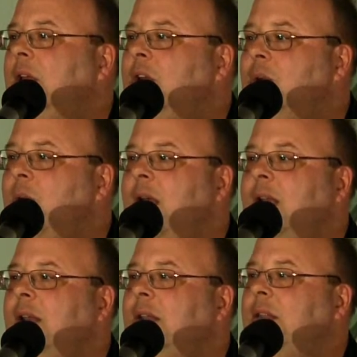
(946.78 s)
You know
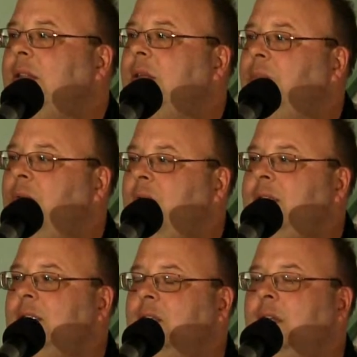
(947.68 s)
what? The
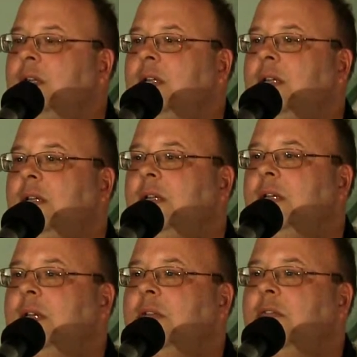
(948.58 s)
priesthood
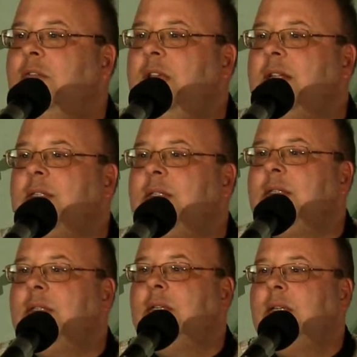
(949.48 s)

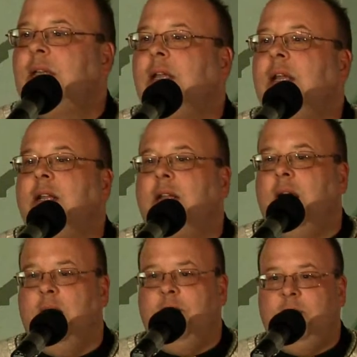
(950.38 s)
fits like a
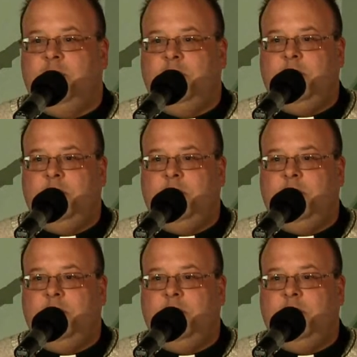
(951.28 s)
glove.